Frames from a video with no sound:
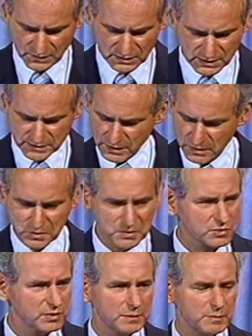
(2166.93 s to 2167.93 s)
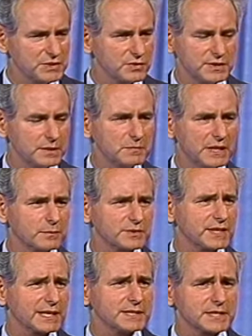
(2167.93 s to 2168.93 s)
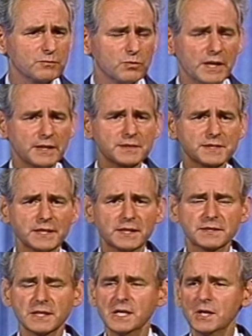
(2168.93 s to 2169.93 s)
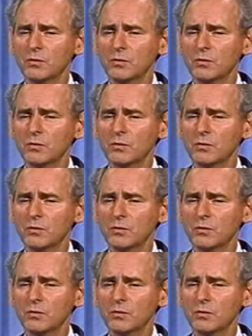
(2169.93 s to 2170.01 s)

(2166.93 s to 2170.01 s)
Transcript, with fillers: They said, Oh, Tuan, but you did not make a mistake. I said, Why are you saying this?